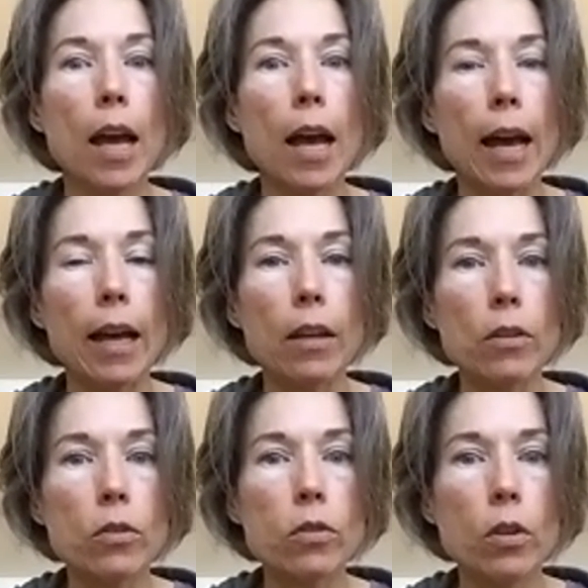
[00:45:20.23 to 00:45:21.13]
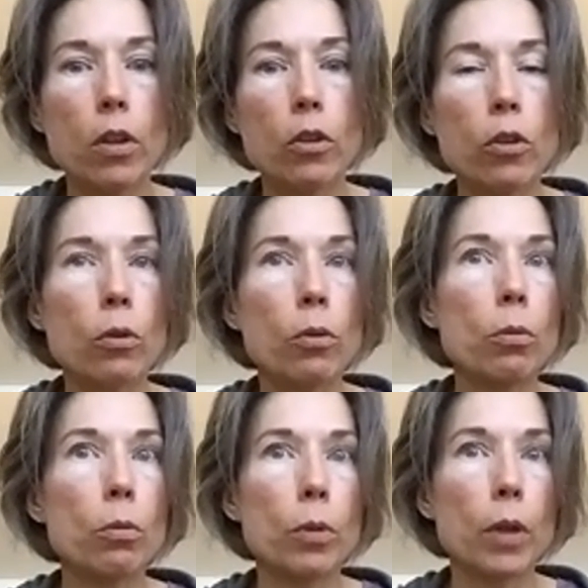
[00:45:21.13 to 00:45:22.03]
as you
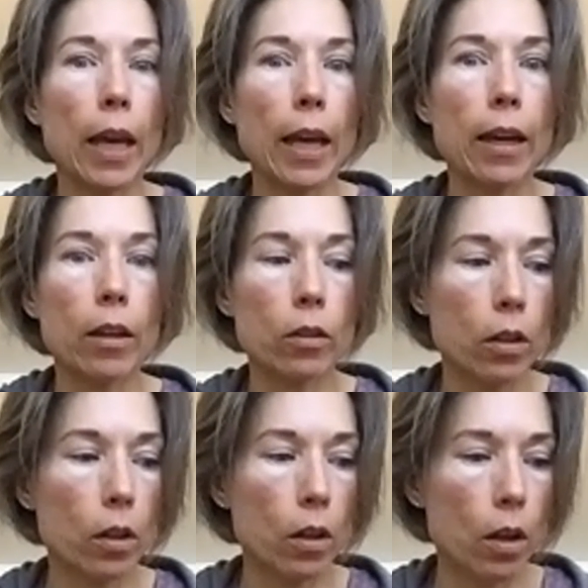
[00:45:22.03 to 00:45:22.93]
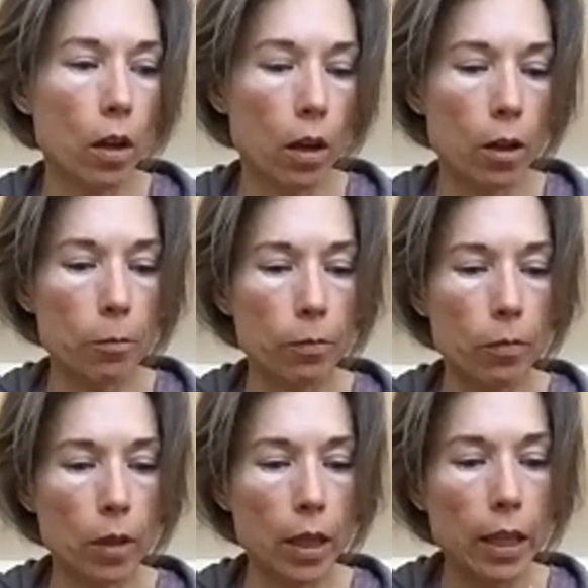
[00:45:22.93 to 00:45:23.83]
can.
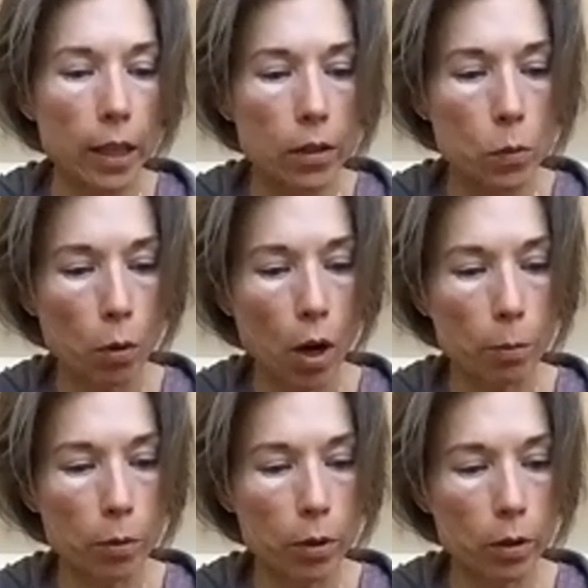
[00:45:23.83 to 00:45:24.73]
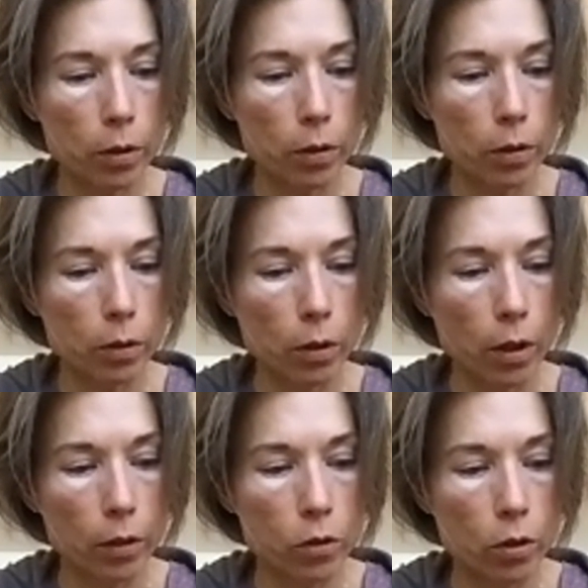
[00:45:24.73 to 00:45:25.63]
It is proper
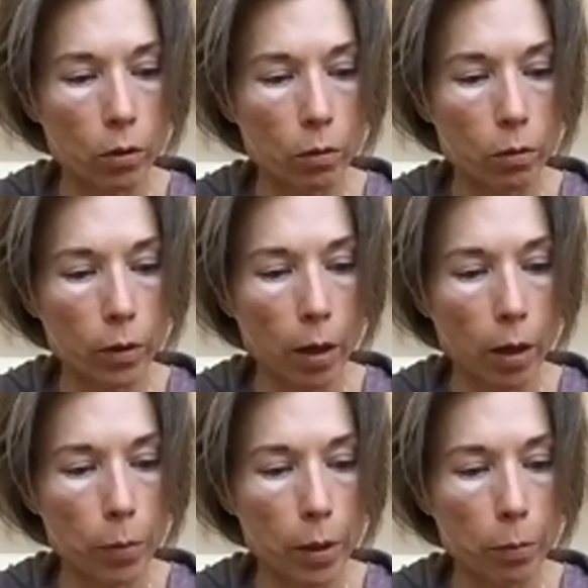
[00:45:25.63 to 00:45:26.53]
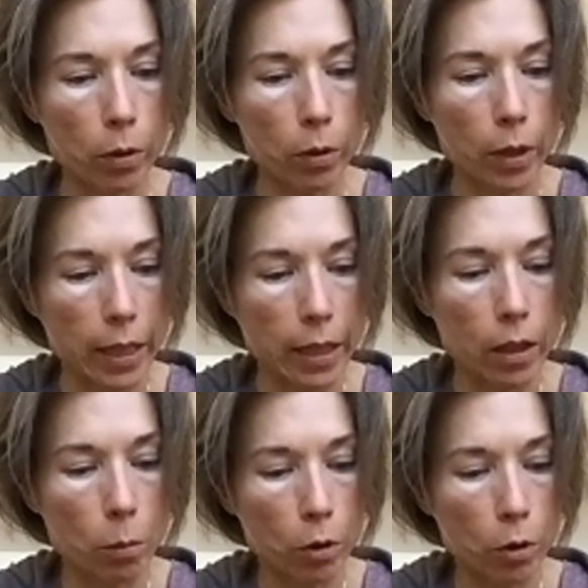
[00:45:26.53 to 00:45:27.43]
to help people in an
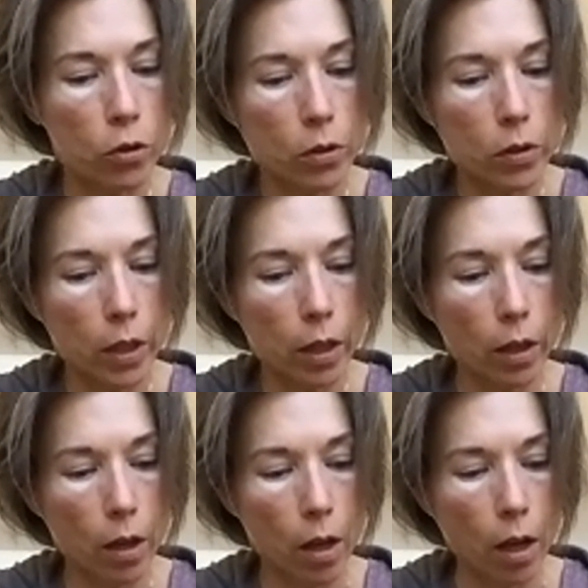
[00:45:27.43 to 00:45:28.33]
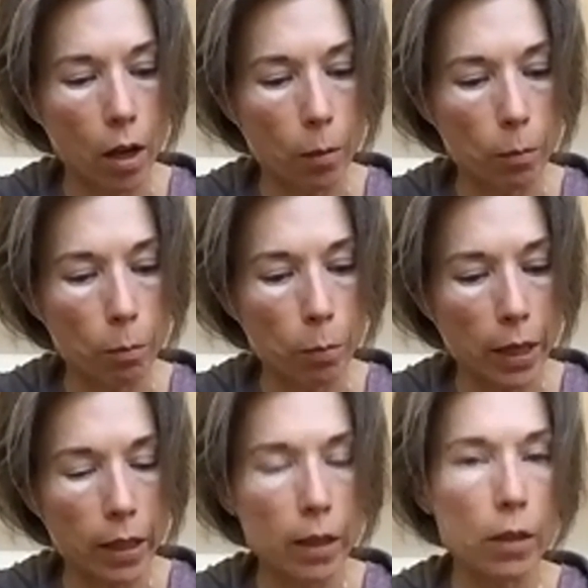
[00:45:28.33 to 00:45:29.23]
emergency. But
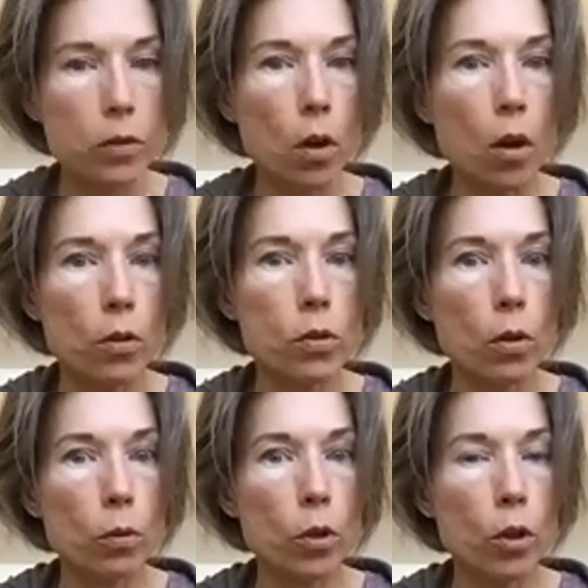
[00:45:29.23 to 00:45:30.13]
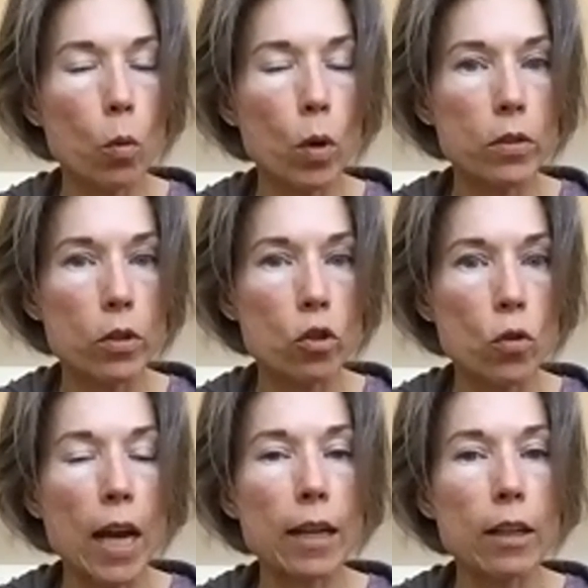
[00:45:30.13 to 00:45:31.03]
it is also, what is the
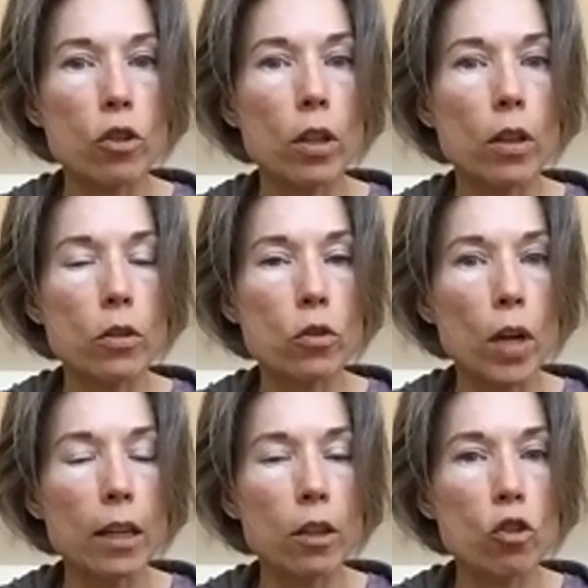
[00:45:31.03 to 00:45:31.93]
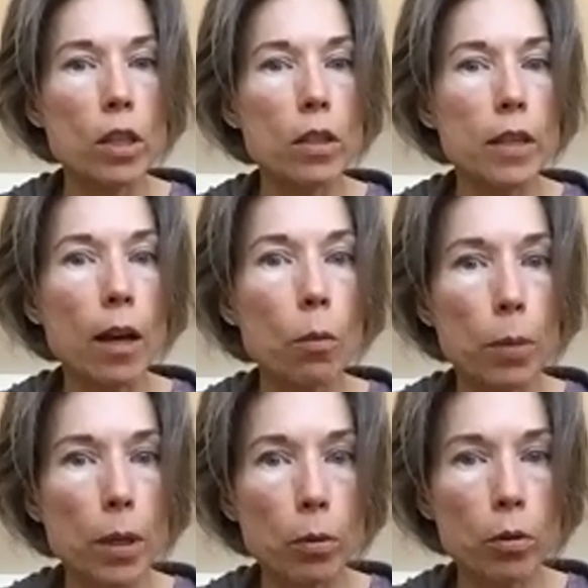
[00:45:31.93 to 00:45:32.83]
strategy? The strategy is to help
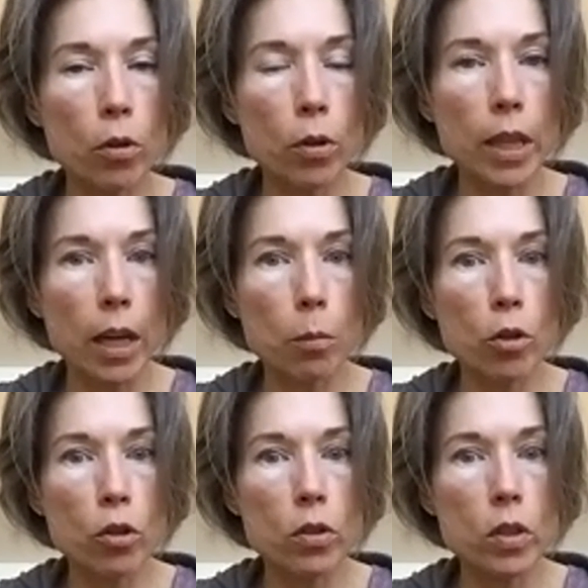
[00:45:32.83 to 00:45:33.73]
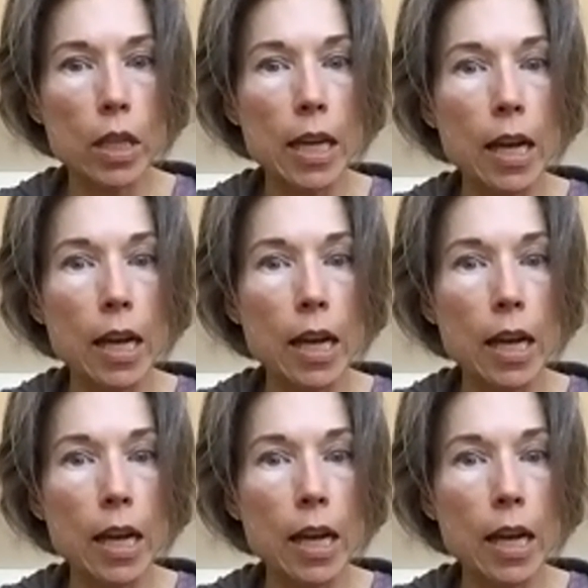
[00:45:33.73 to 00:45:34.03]
people during that emergency